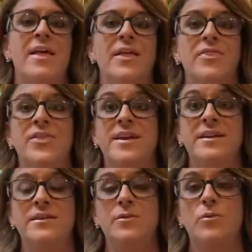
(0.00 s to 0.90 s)

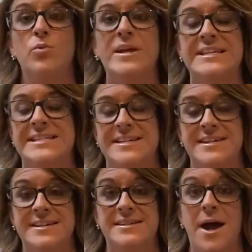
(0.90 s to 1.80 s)
Then we
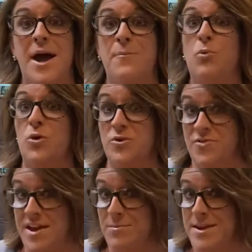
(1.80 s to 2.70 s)
did word
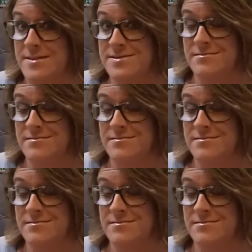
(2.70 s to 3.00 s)
families.